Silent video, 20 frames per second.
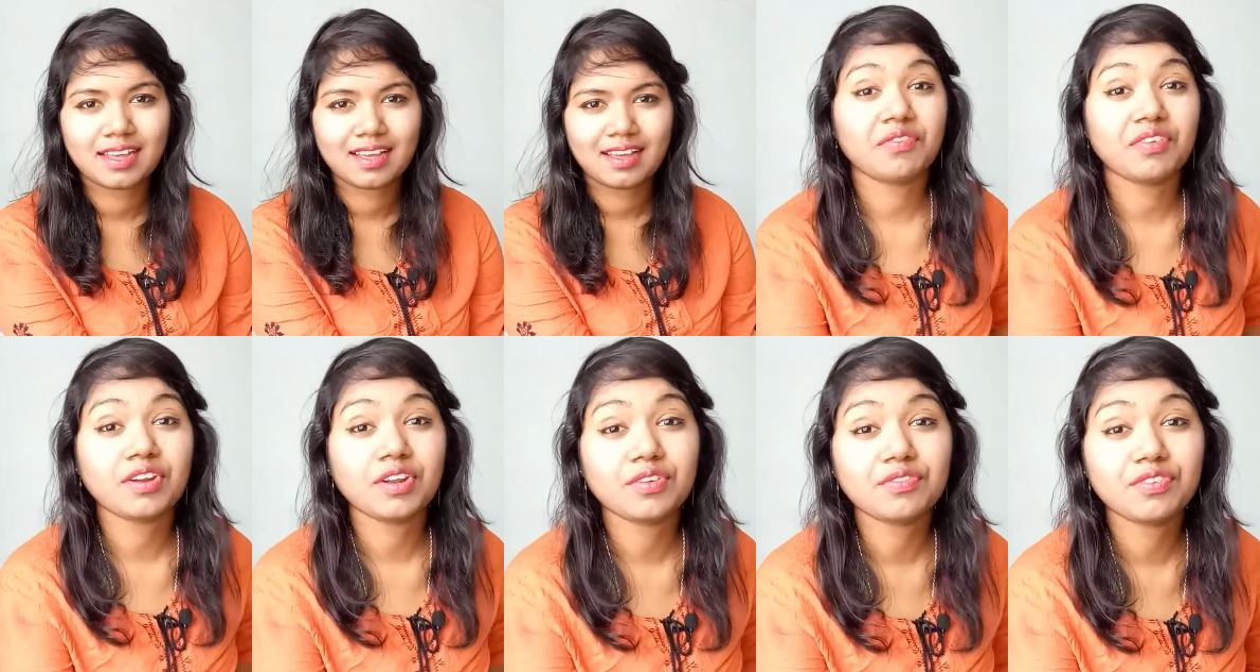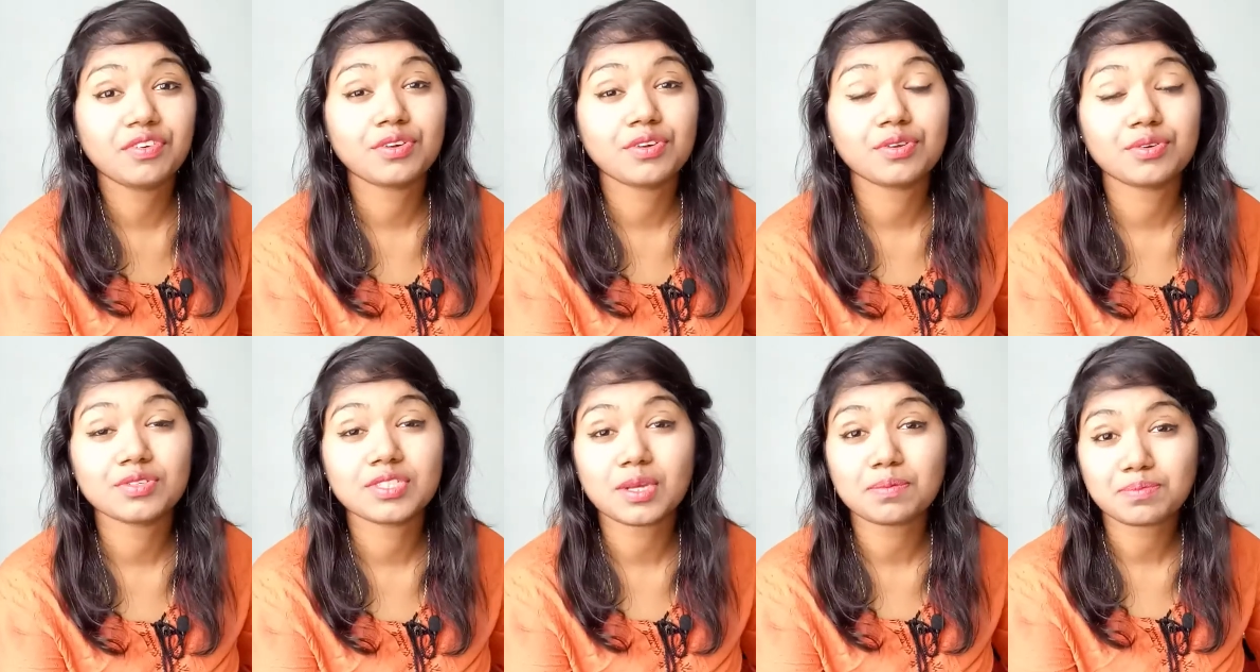Even if you
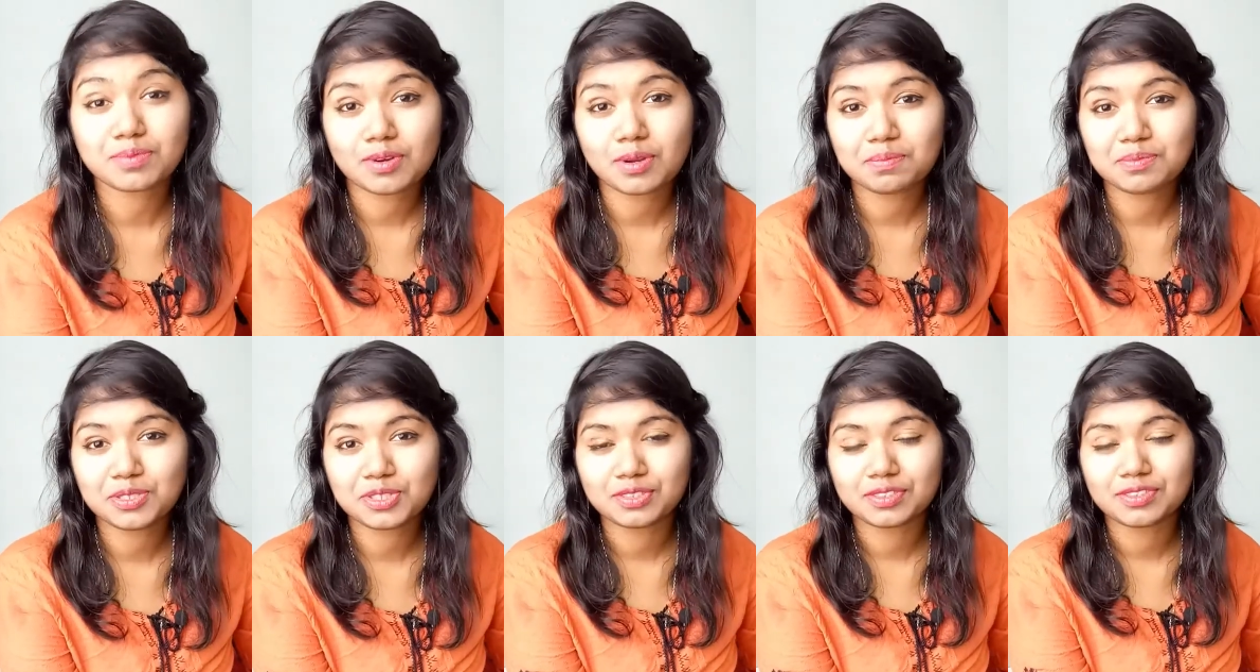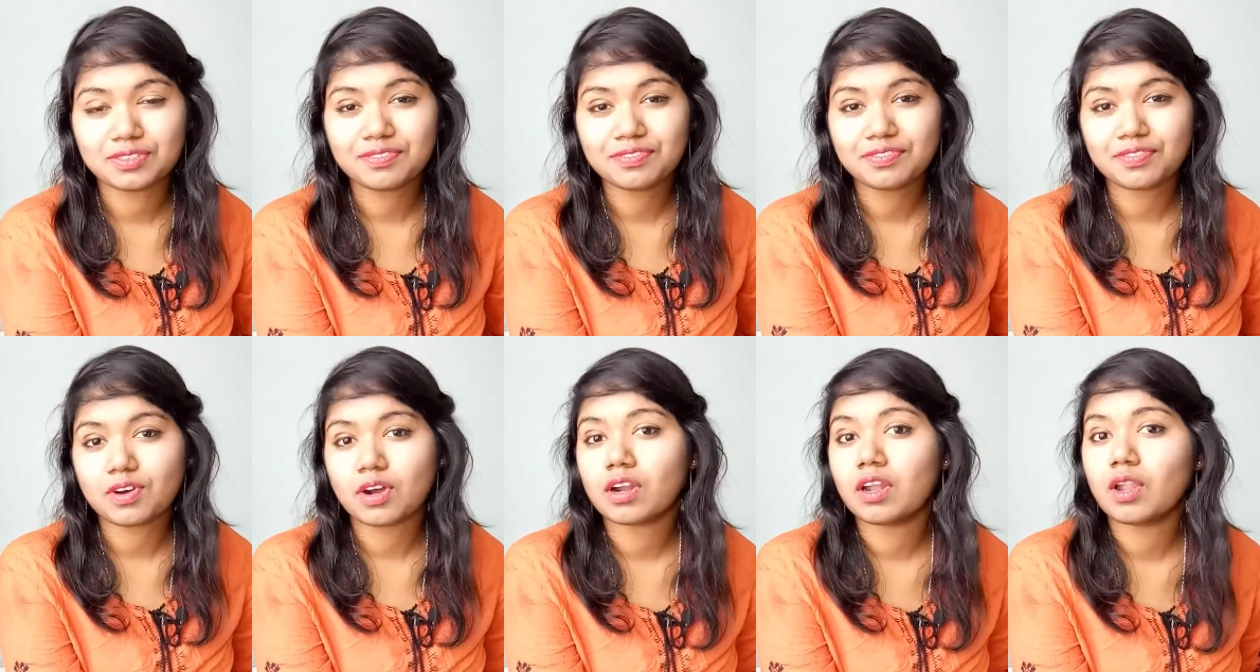do subscription
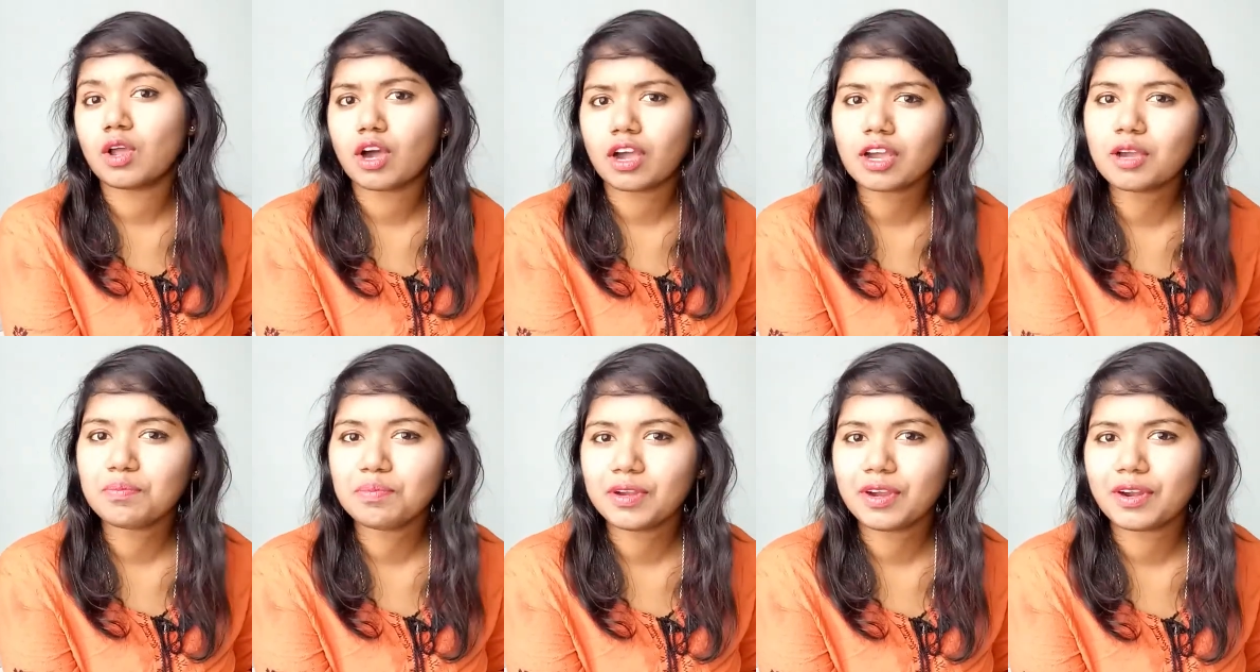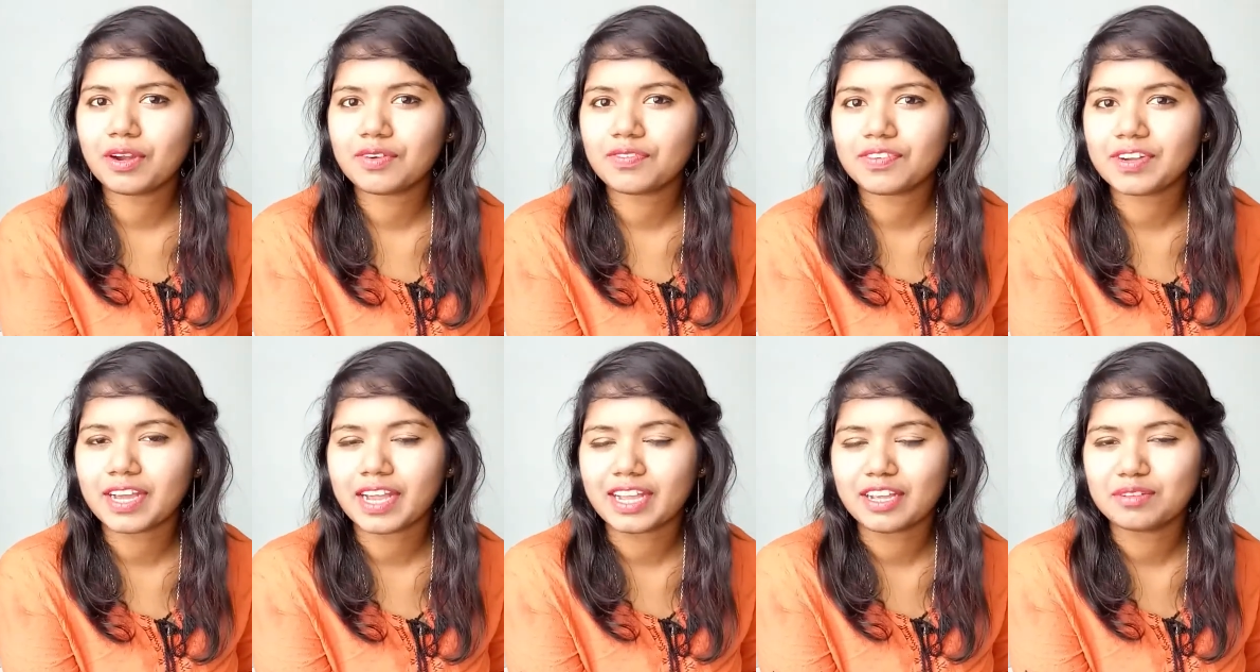for a longer period of
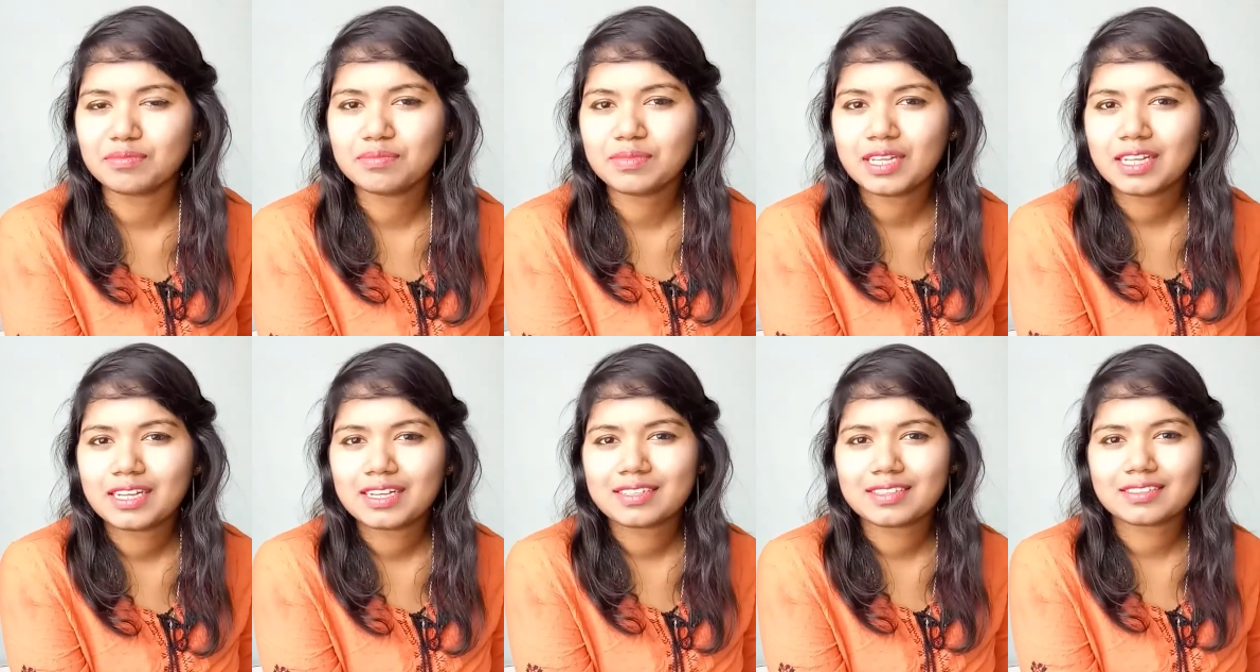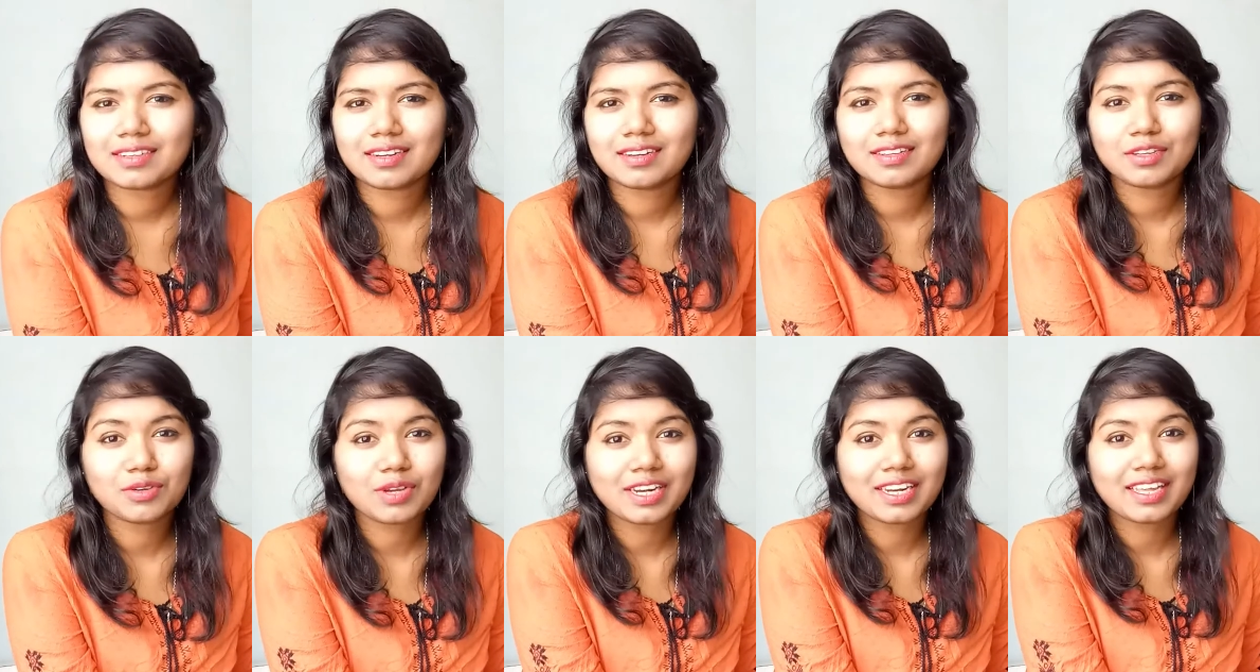time, then
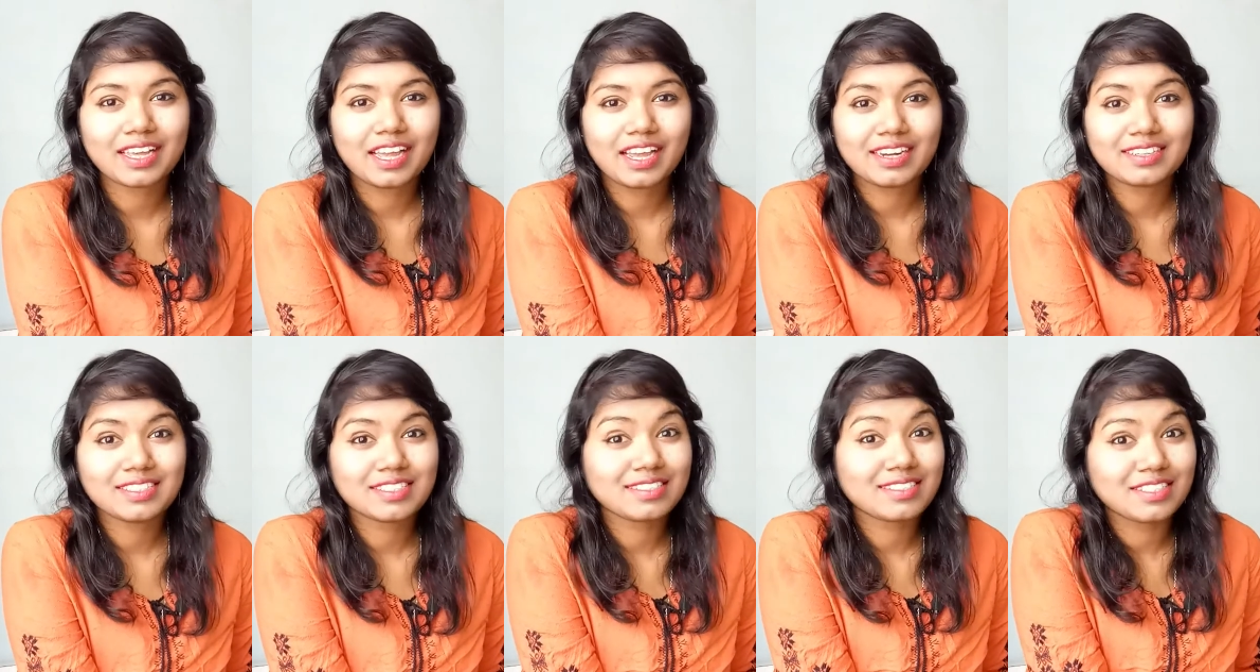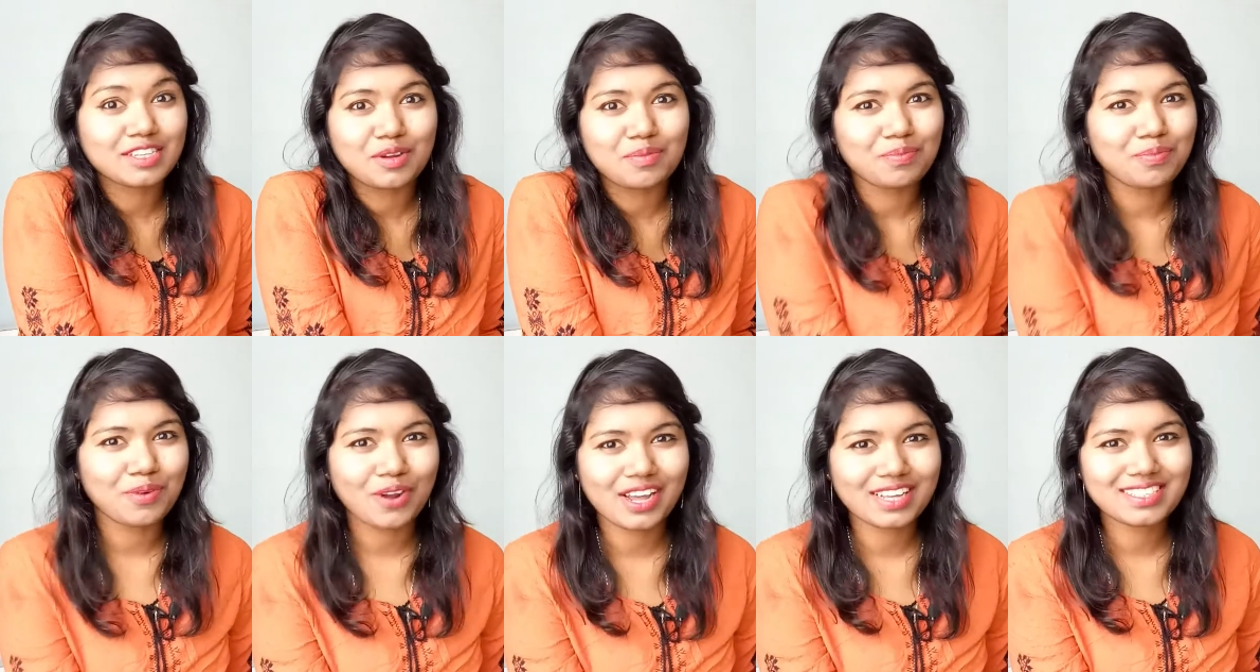you can get
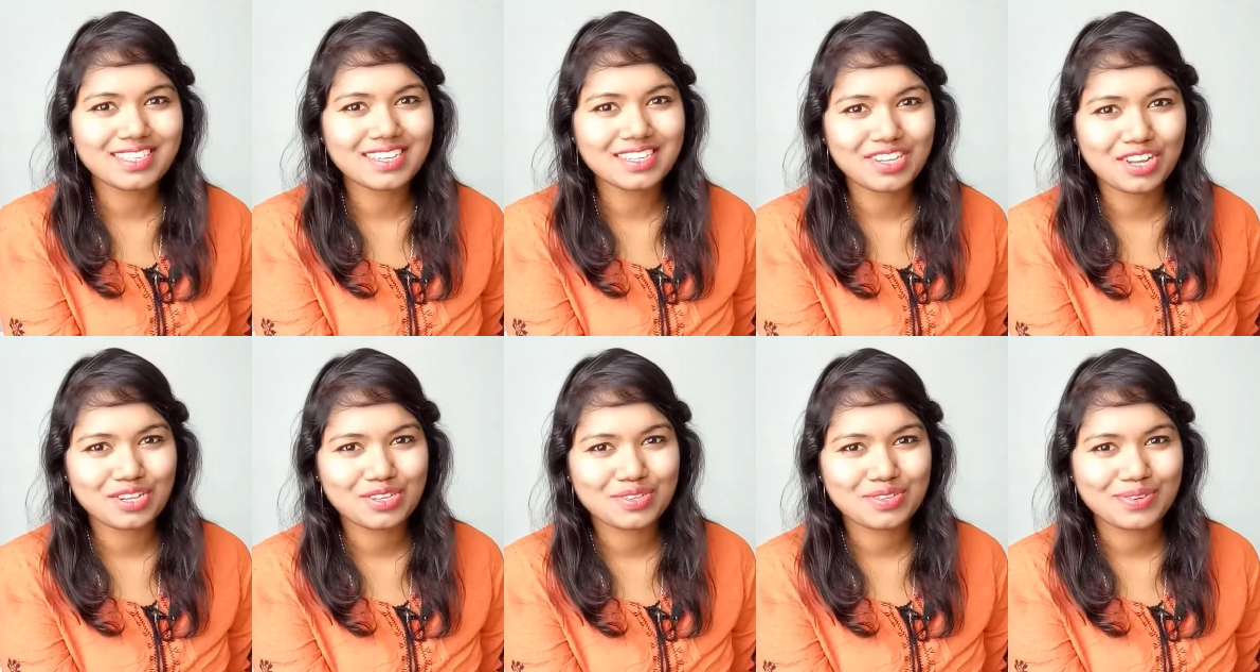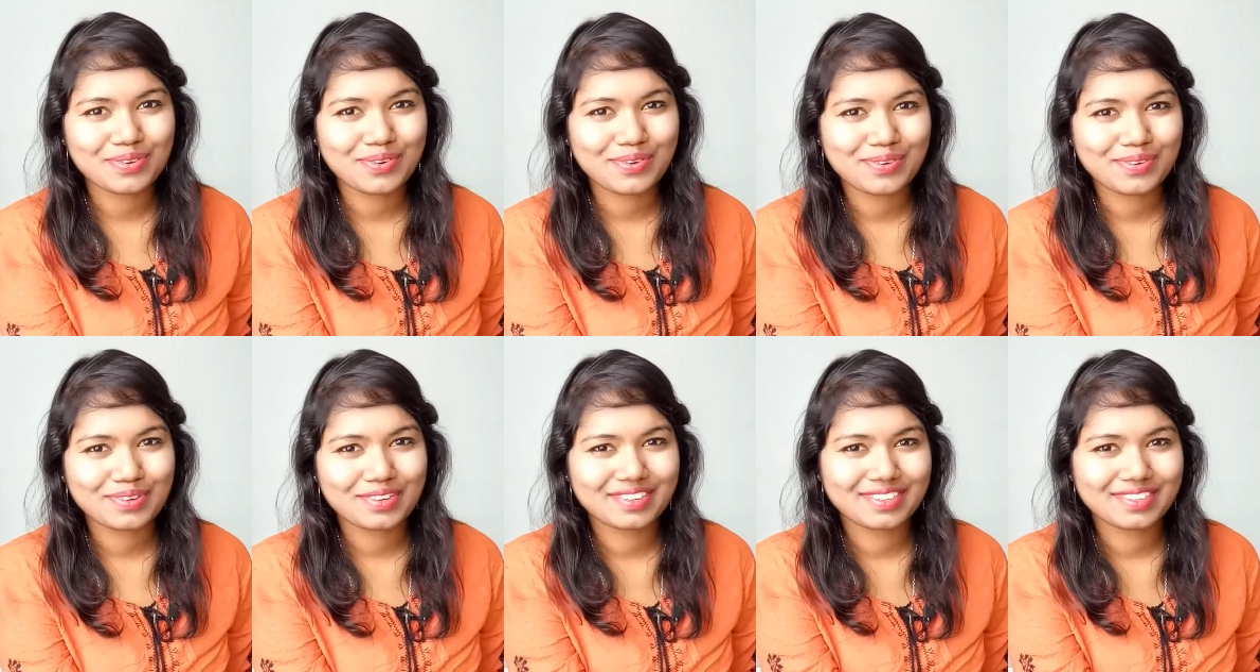surprises also.